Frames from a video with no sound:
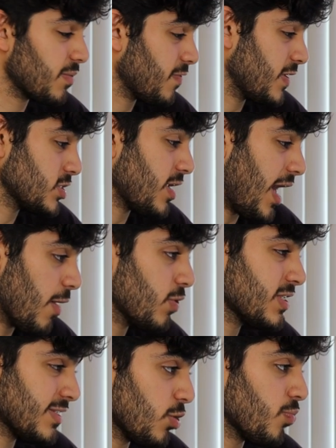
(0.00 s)
the profession, I
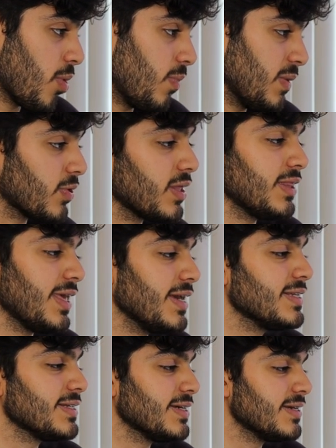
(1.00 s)
would still probably put it in the
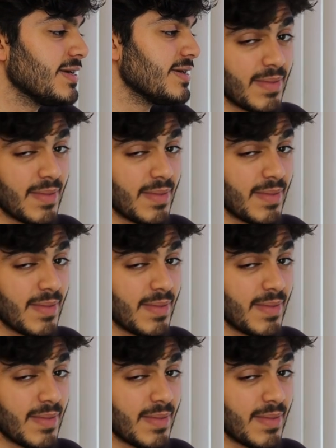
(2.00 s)
A tier.